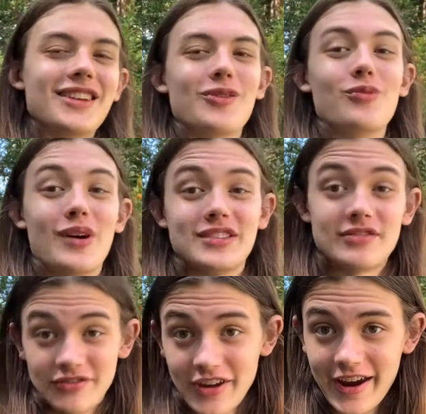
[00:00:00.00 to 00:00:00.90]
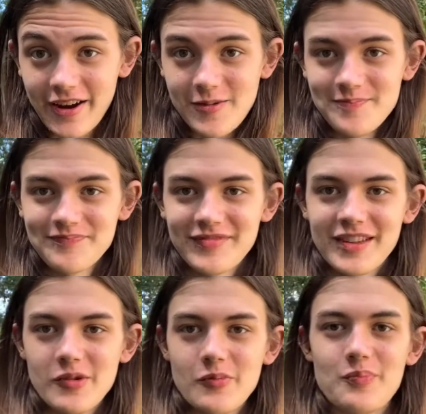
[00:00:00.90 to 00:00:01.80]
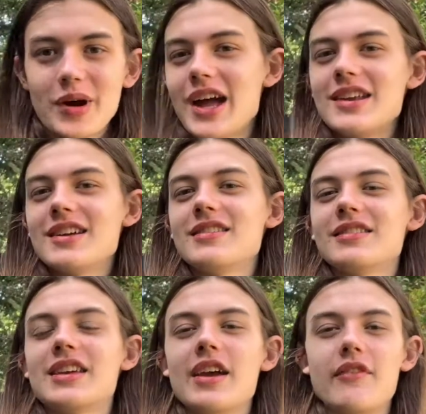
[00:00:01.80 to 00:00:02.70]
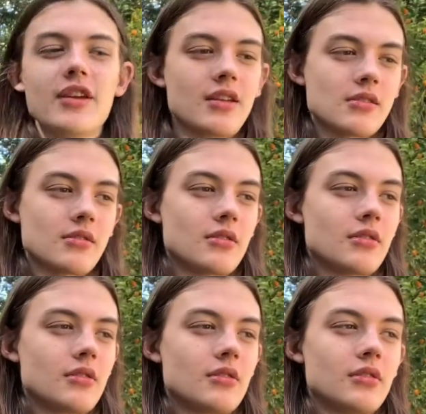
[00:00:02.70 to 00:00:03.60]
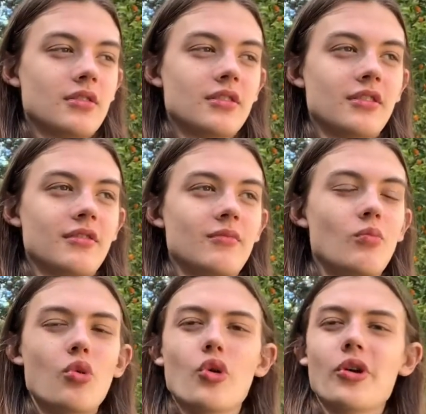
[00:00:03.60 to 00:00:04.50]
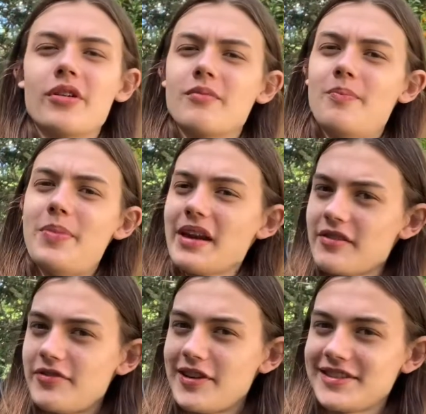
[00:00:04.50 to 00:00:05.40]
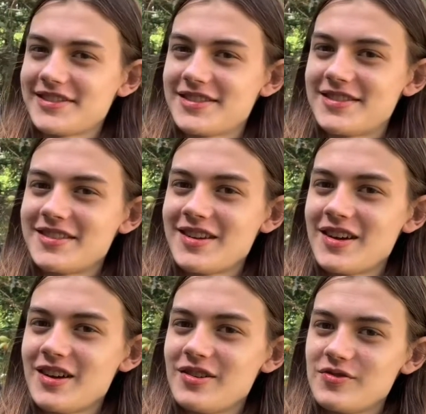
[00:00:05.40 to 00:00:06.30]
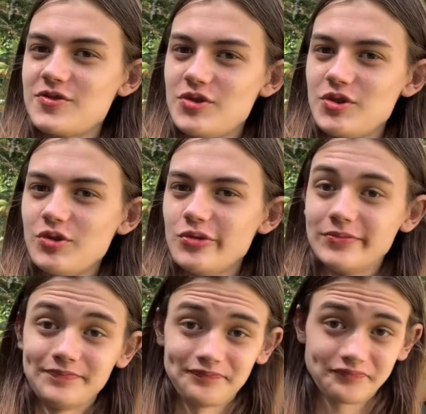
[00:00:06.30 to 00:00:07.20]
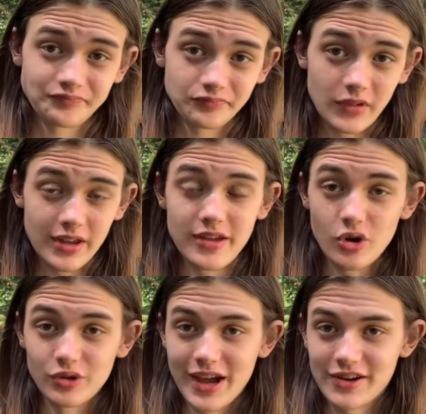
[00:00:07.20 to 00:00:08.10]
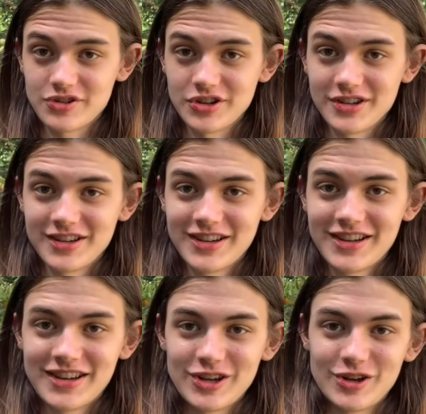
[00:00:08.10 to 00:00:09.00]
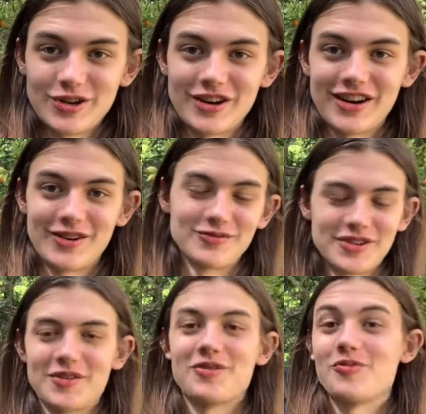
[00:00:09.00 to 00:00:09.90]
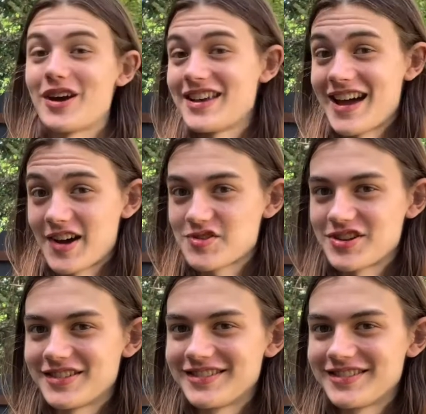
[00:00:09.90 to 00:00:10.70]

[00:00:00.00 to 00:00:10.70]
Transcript: what's fair, but giving more benefits to the hold action, the ready action,